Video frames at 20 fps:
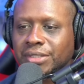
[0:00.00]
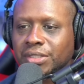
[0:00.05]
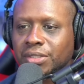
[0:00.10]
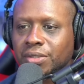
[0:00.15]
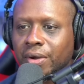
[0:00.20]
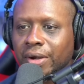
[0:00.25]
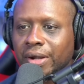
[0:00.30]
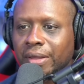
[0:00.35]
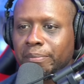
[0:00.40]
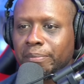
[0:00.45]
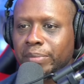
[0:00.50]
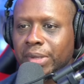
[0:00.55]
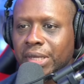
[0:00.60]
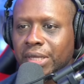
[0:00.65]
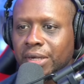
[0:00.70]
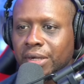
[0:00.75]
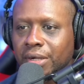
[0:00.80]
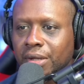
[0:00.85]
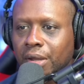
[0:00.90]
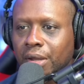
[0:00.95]
started
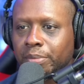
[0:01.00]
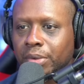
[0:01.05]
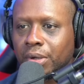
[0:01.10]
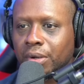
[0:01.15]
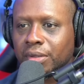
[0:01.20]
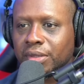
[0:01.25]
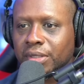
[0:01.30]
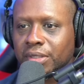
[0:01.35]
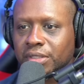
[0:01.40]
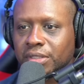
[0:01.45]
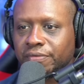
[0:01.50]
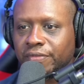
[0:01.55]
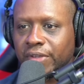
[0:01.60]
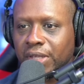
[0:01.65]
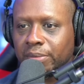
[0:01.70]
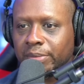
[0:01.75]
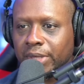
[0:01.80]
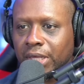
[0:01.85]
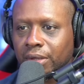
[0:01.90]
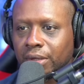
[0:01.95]
beating up on this
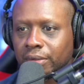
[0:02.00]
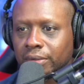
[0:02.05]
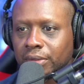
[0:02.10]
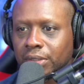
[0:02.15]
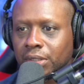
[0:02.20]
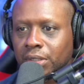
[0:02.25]
female.